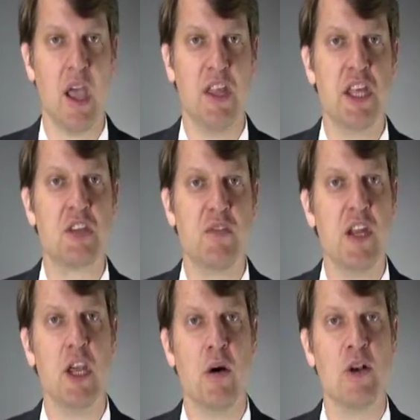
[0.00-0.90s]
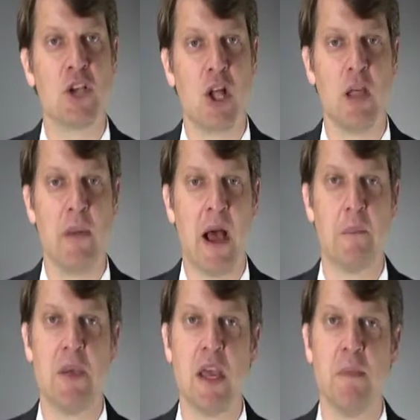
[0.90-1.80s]
This video is all about
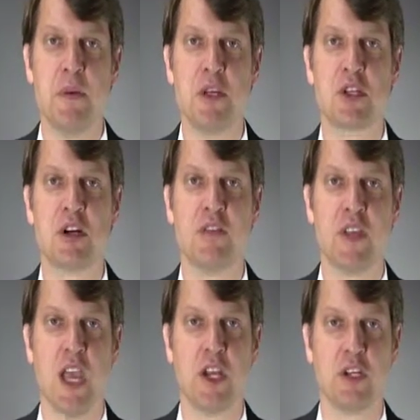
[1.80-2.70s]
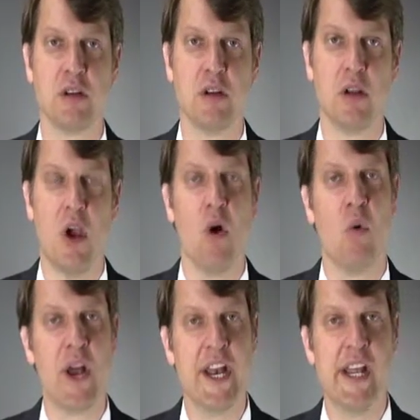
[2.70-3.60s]
PMP certification,
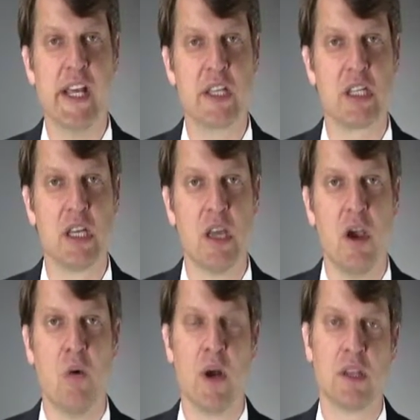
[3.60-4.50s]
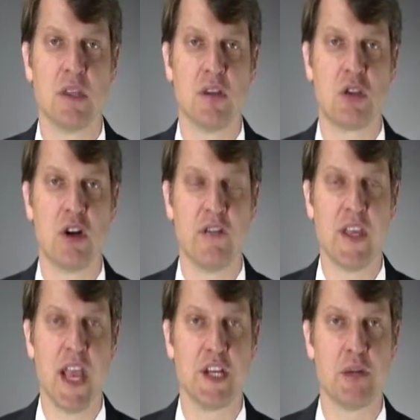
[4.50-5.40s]
what it is, what
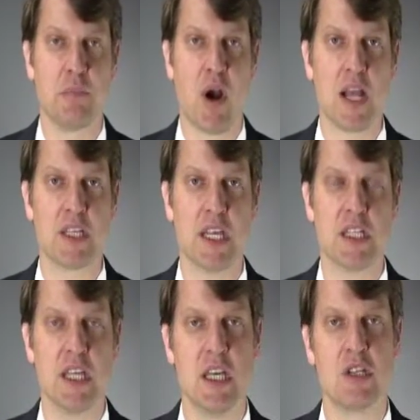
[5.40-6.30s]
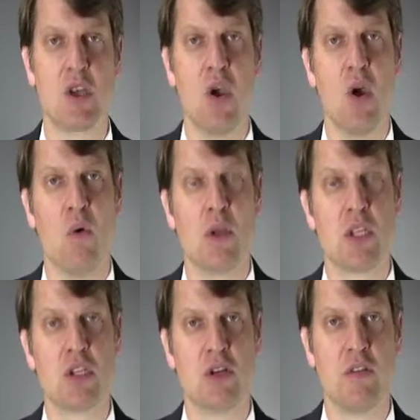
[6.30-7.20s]
certification process is, what
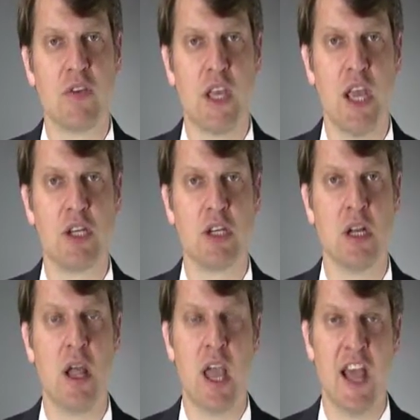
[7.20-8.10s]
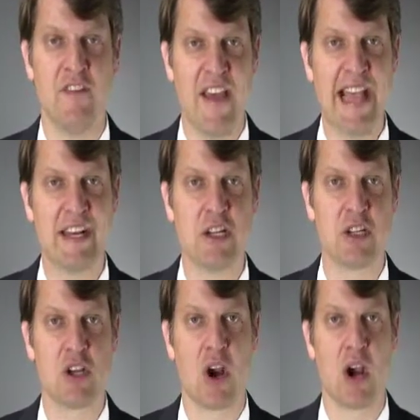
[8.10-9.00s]
the certification
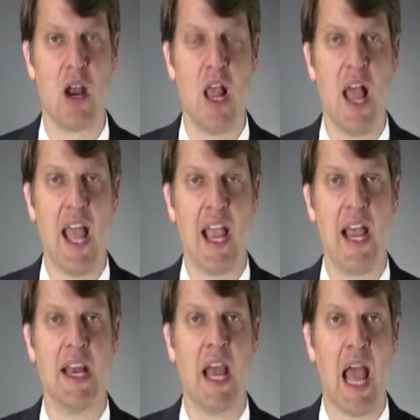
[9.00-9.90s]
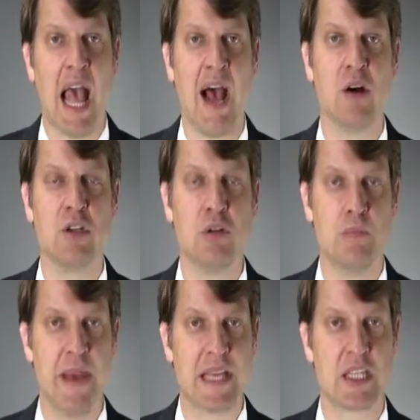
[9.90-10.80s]
advantages are, and how to
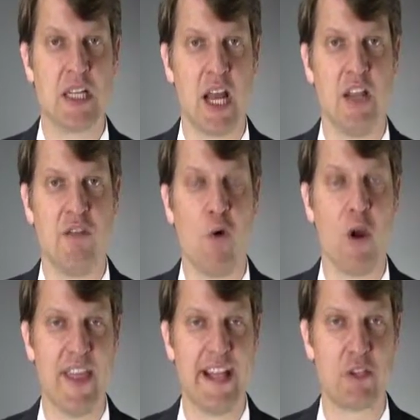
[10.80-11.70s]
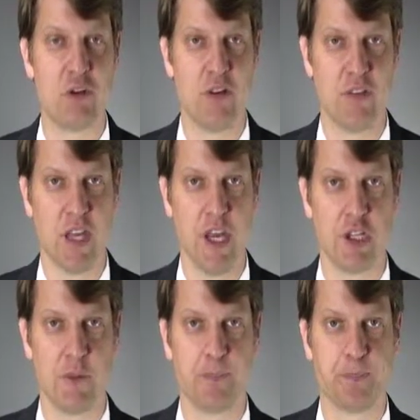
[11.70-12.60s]
best study for that certification.